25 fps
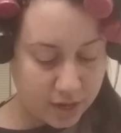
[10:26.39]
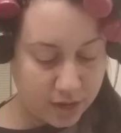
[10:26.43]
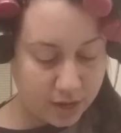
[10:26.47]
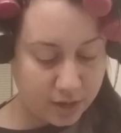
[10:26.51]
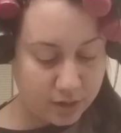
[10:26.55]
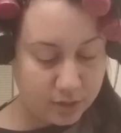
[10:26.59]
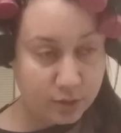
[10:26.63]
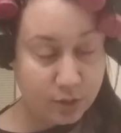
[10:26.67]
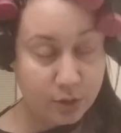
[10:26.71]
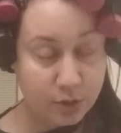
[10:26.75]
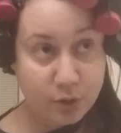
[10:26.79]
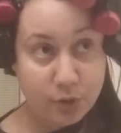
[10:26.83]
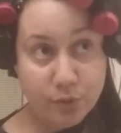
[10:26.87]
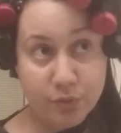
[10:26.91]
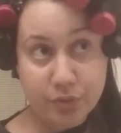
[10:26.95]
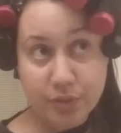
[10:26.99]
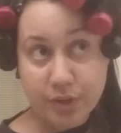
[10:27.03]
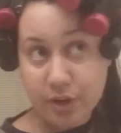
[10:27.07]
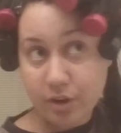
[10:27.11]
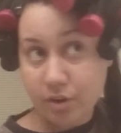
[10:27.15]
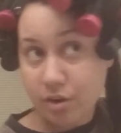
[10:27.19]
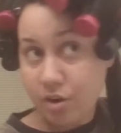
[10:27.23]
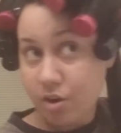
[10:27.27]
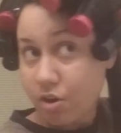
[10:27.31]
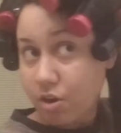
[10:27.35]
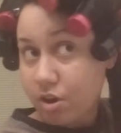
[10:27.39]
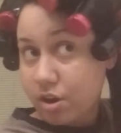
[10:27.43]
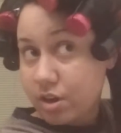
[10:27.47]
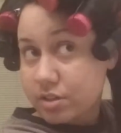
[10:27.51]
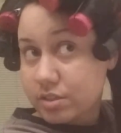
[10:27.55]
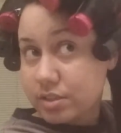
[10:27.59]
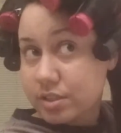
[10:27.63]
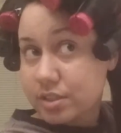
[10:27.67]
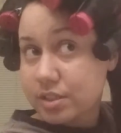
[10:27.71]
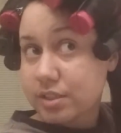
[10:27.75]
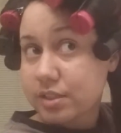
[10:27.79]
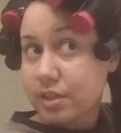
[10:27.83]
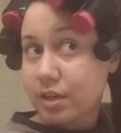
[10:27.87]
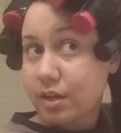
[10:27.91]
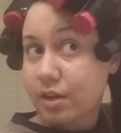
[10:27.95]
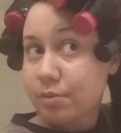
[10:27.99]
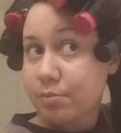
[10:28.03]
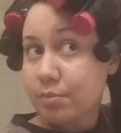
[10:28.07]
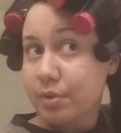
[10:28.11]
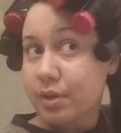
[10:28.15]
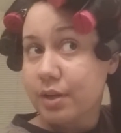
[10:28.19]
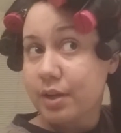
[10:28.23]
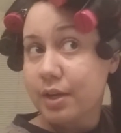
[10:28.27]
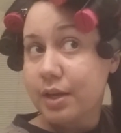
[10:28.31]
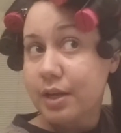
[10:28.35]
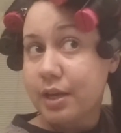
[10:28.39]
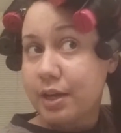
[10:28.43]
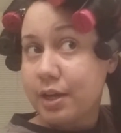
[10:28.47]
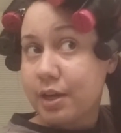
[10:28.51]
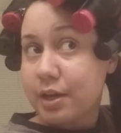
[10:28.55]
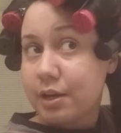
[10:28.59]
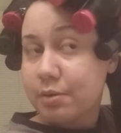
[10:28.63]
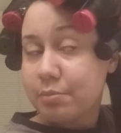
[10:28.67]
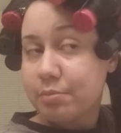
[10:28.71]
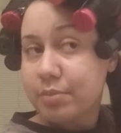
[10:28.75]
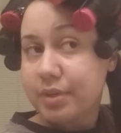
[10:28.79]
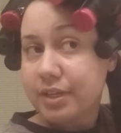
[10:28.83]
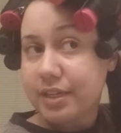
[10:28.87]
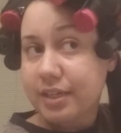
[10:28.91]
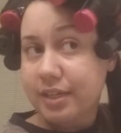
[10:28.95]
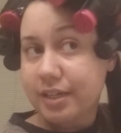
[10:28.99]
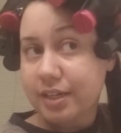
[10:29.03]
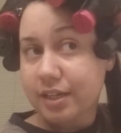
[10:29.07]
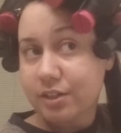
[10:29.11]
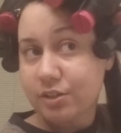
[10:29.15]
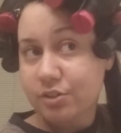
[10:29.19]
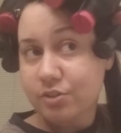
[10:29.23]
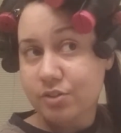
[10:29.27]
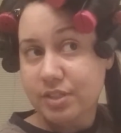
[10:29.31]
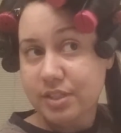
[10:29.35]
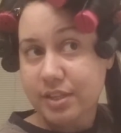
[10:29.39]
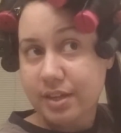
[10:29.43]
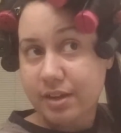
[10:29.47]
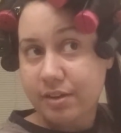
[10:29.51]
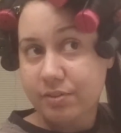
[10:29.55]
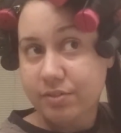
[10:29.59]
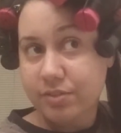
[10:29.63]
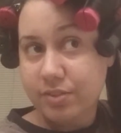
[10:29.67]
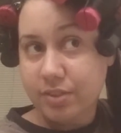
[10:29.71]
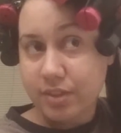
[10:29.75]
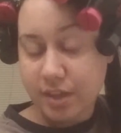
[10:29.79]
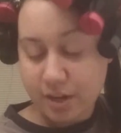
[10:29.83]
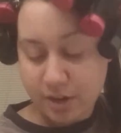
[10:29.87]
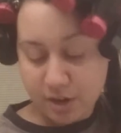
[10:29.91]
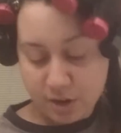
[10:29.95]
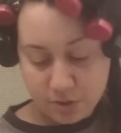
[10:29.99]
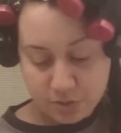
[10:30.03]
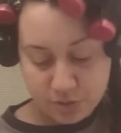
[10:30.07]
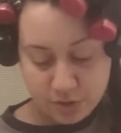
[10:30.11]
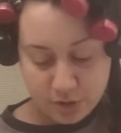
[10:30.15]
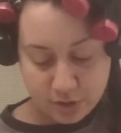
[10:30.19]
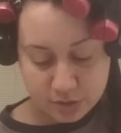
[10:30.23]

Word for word: I know there are some beginners out there.